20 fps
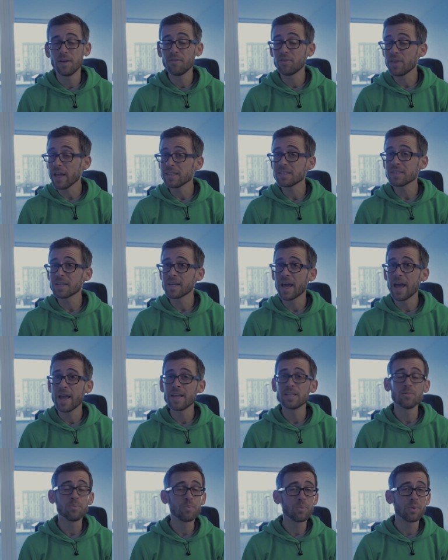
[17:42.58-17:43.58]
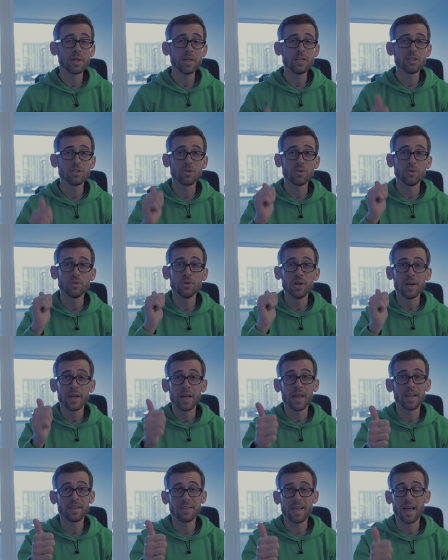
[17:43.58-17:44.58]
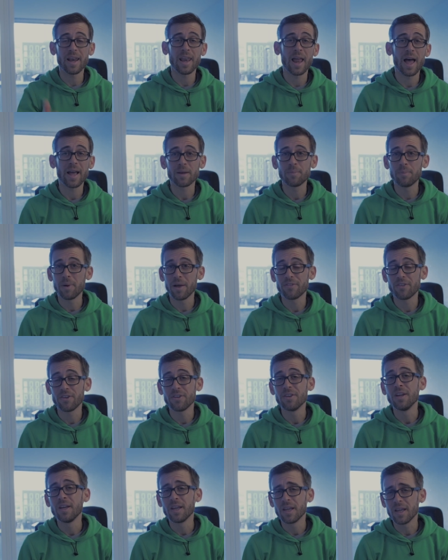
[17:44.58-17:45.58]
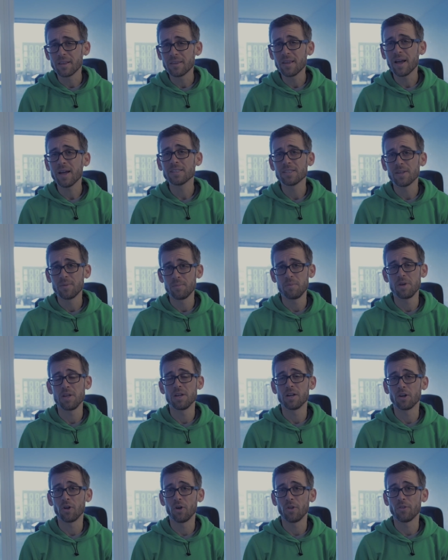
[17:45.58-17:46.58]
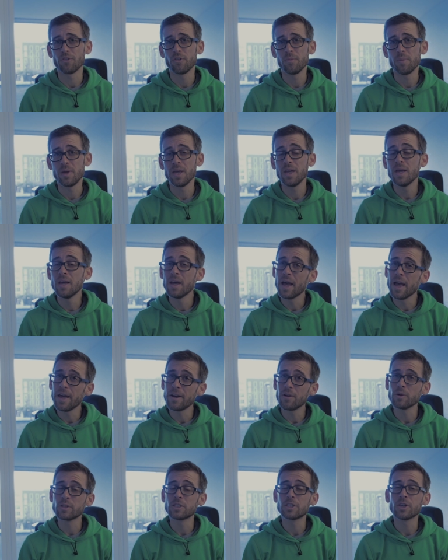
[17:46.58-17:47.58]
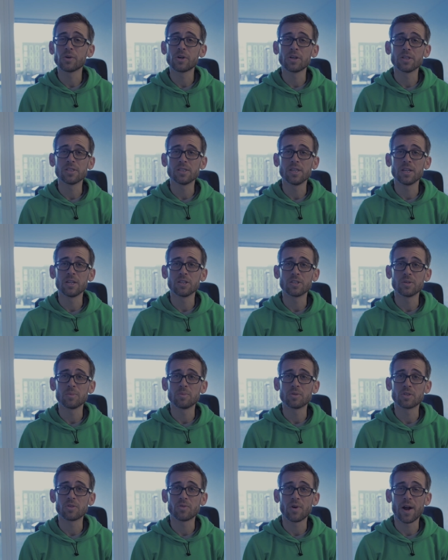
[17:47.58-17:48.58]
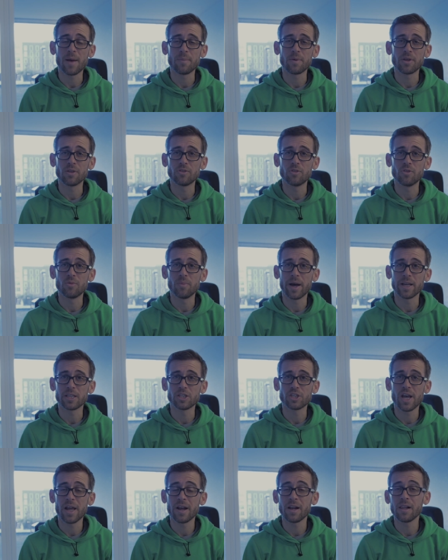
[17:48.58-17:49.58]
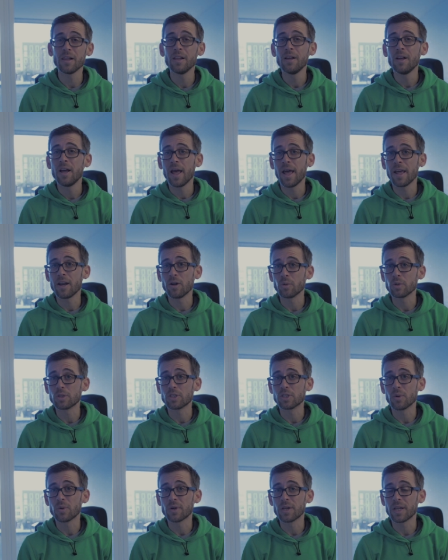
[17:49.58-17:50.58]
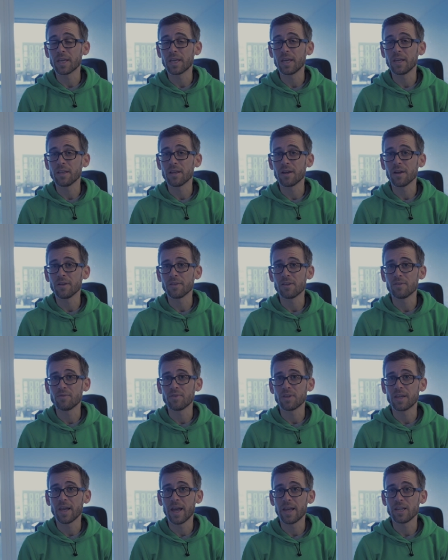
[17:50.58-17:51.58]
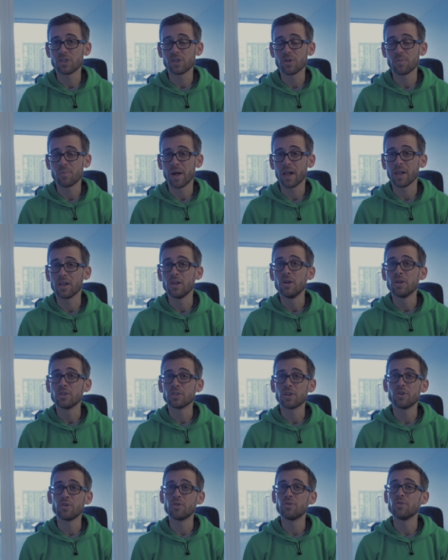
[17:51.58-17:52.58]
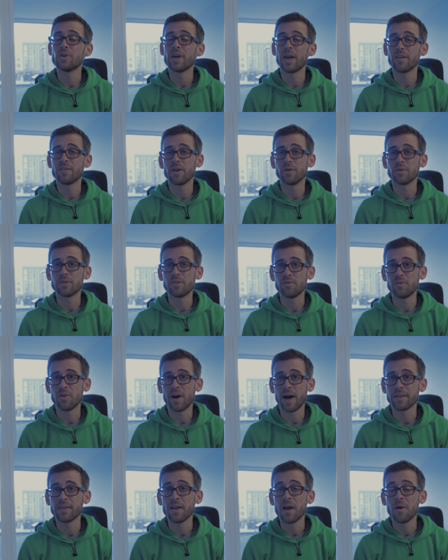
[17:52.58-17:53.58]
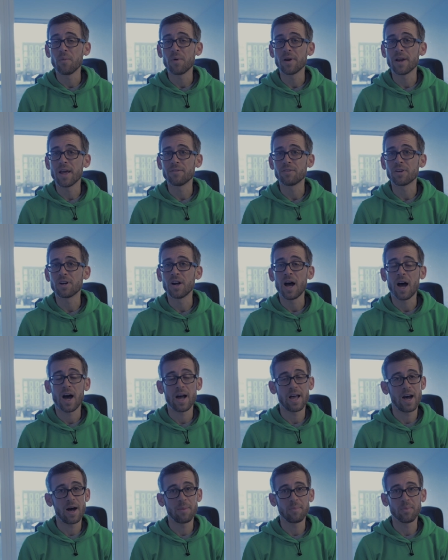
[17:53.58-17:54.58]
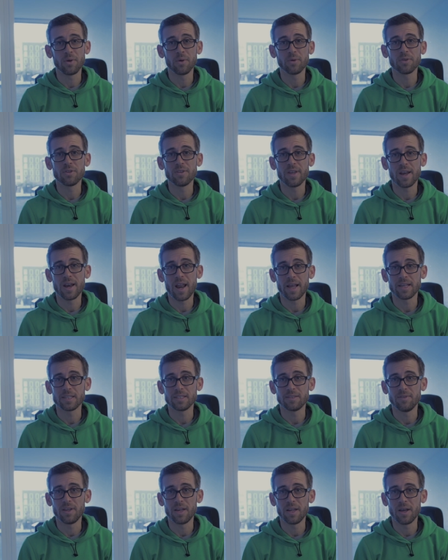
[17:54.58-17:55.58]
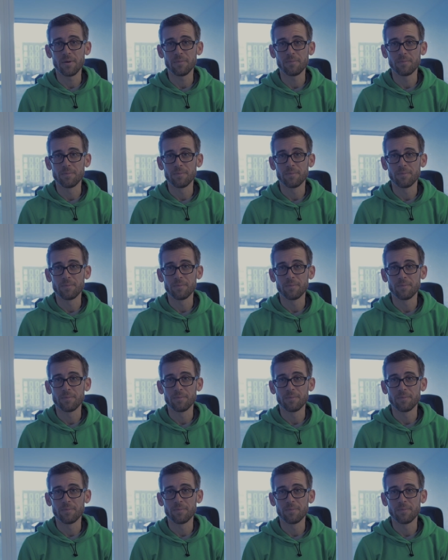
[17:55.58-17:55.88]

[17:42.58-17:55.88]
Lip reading: If that's the case, please do hit that like button, it does mean a lot to me, and also consider subscribing to my channel and also clicking the notification bell so you do get notified whenever I upload the next video.